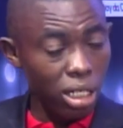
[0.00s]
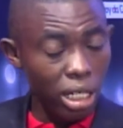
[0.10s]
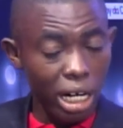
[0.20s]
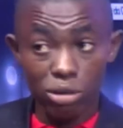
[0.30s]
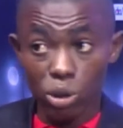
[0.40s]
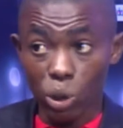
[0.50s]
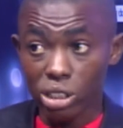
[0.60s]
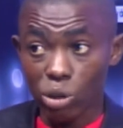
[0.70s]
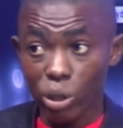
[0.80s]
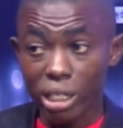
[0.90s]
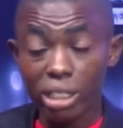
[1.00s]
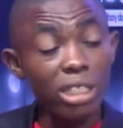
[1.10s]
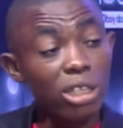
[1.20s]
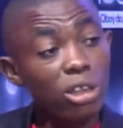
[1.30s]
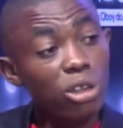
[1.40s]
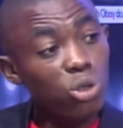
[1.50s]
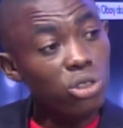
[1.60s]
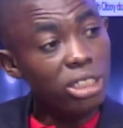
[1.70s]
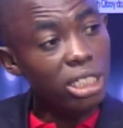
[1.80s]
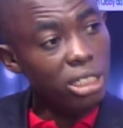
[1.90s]
and consequently
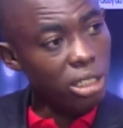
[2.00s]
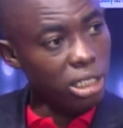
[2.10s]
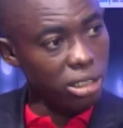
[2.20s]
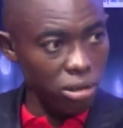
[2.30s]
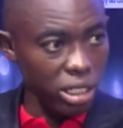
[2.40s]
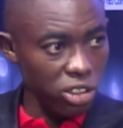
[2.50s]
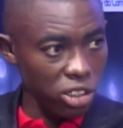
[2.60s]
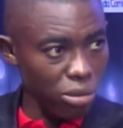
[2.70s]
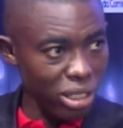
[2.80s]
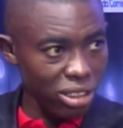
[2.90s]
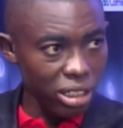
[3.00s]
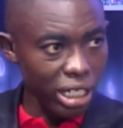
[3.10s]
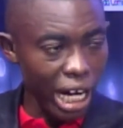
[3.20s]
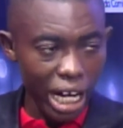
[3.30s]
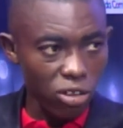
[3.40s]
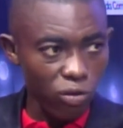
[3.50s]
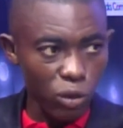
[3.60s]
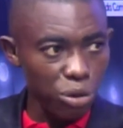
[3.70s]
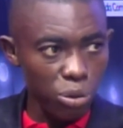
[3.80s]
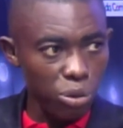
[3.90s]
losing its legitimacy in the eyes of
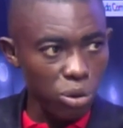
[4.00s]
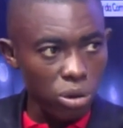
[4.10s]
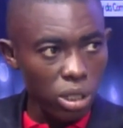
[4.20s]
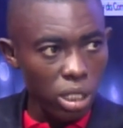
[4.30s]
the people.